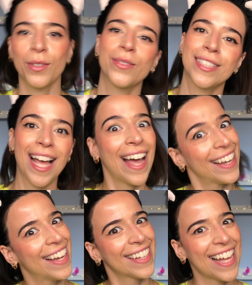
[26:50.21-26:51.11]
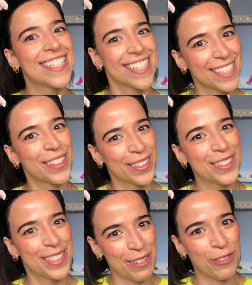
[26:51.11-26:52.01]
So I guess it's a
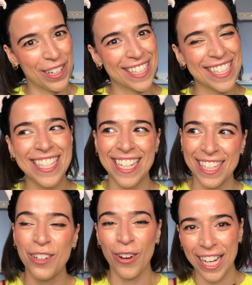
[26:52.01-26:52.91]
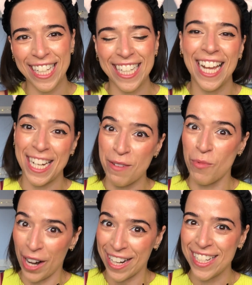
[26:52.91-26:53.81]
good difference in quality and in
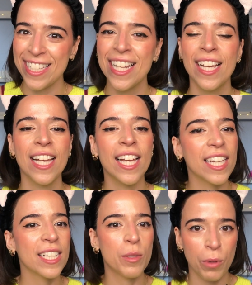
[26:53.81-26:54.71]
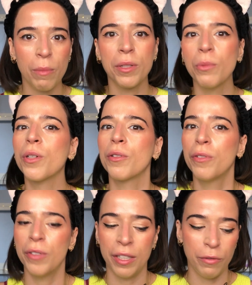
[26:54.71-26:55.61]
price, and it's probably
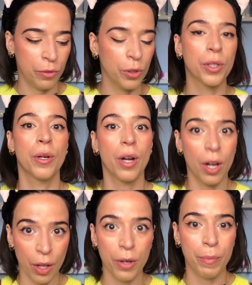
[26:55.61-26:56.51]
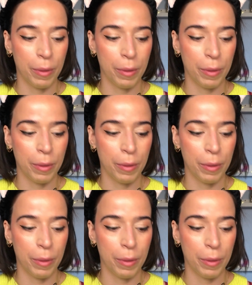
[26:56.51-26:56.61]
worth it for a lot of